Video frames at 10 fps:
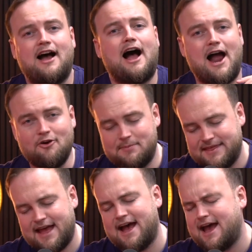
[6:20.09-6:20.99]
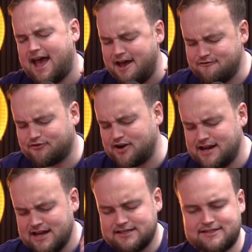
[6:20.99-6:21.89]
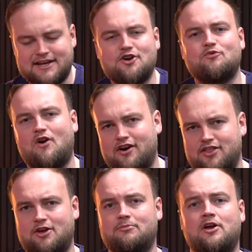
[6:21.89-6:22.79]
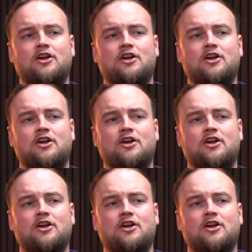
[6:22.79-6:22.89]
I will be there, every single one of them.